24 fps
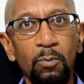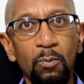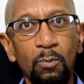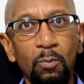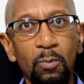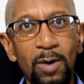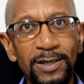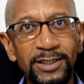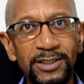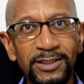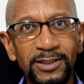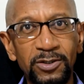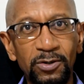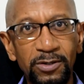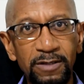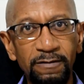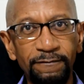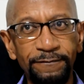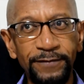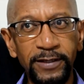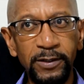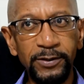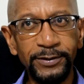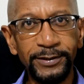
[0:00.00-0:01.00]
why is it so
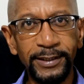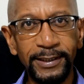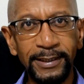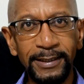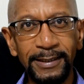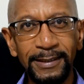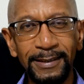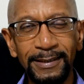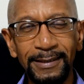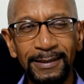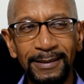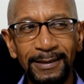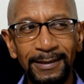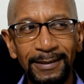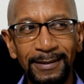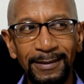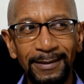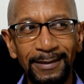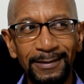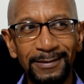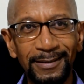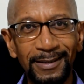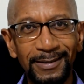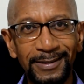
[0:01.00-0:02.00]
confusing?
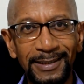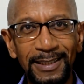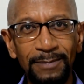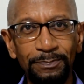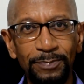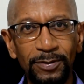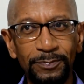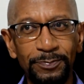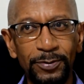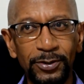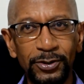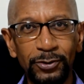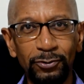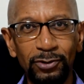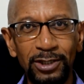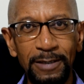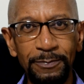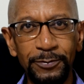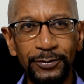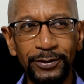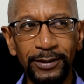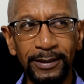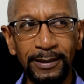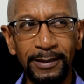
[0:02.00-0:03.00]
It's a simple
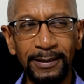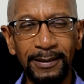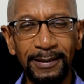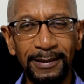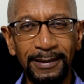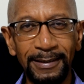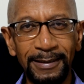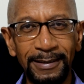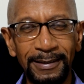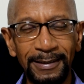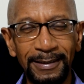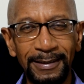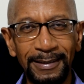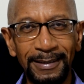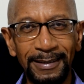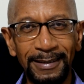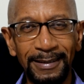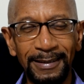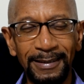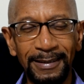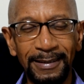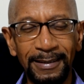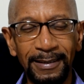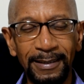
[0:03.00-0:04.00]
prescription.
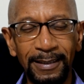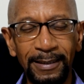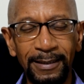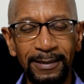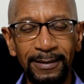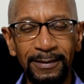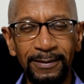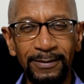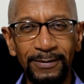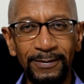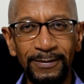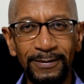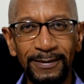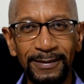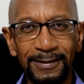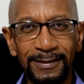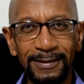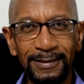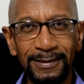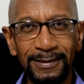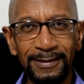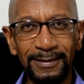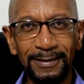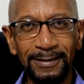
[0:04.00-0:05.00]
You know,
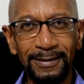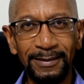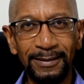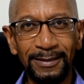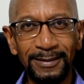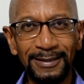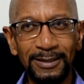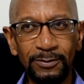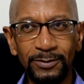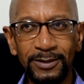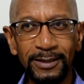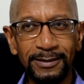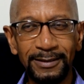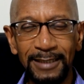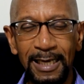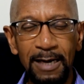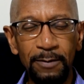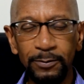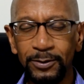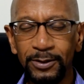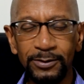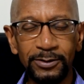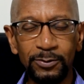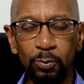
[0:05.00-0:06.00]
so just I was
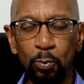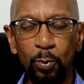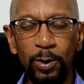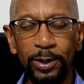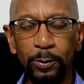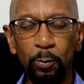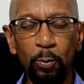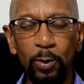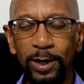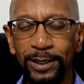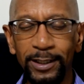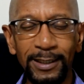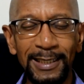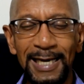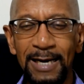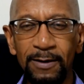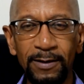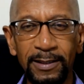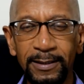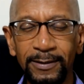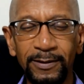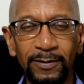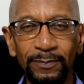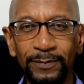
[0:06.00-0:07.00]
just weirded out a
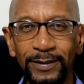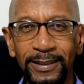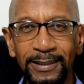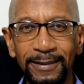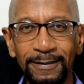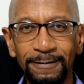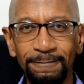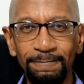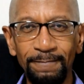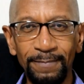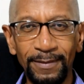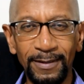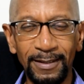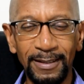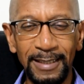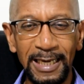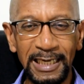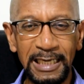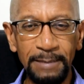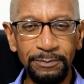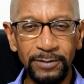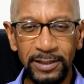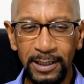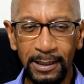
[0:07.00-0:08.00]
little bit. I
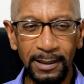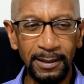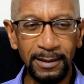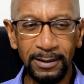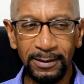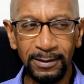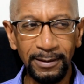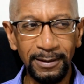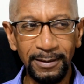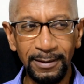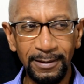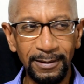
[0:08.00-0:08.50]
keep telling her,